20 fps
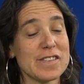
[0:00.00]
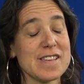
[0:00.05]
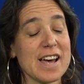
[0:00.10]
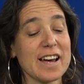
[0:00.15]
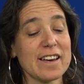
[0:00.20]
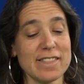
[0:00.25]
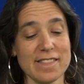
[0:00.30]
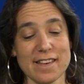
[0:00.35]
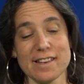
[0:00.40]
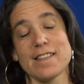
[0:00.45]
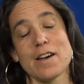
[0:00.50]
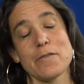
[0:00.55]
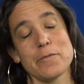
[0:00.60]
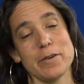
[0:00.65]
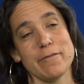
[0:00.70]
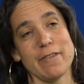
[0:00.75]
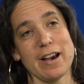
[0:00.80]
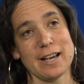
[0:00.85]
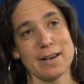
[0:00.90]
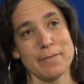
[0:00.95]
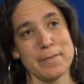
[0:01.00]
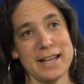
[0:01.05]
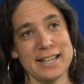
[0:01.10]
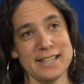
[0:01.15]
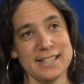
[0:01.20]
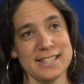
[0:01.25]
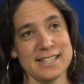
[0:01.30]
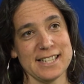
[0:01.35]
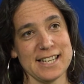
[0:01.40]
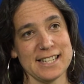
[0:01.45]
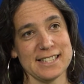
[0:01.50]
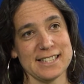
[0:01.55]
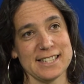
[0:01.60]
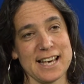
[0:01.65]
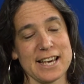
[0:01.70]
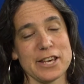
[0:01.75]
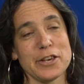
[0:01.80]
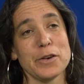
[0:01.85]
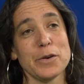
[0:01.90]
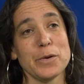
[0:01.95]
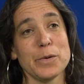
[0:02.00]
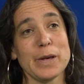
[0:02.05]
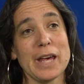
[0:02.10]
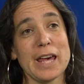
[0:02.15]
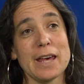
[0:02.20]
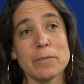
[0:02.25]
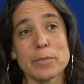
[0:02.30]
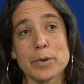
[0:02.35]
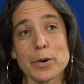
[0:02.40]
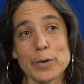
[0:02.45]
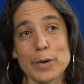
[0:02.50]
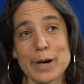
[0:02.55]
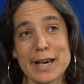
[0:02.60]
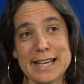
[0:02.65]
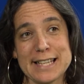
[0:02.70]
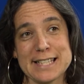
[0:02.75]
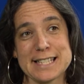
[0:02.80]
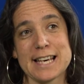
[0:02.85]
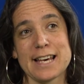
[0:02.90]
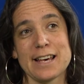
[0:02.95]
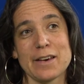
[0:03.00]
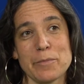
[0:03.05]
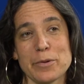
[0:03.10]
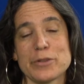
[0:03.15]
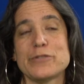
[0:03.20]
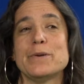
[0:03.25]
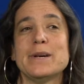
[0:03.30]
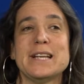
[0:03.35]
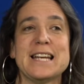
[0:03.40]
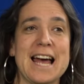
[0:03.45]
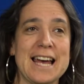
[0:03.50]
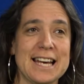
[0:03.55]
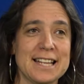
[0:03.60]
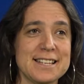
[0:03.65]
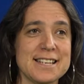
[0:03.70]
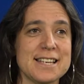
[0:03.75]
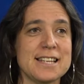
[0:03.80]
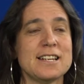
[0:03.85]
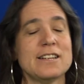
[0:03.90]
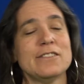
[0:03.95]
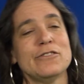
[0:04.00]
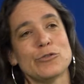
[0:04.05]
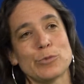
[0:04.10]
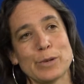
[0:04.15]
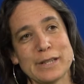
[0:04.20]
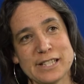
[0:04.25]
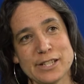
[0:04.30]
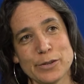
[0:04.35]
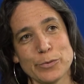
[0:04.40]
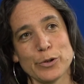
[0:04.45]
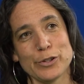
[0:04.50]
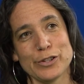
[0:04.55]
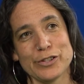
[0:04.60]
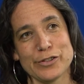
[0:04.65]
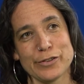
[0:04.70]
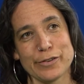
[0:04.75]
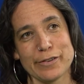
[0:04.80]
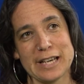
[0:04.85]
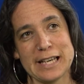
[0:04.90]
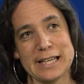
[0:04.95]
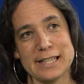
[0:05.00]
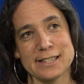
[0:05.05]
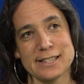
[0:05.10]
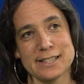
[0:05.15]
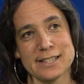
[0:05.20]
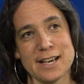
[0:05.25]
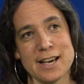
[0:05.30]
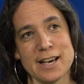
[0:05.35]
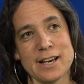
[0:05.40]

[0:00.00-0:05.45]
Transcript: second thing that we recommend is that you keep your heating between 18 and 21 degrees.